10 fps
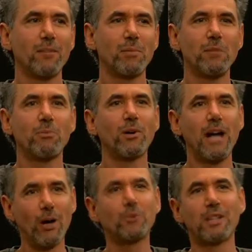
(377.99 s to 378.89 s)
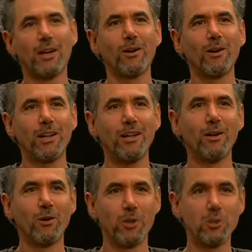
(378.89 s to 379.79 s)
people out there
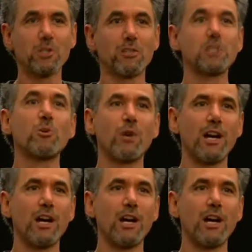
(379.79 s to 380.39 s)
hear those of us who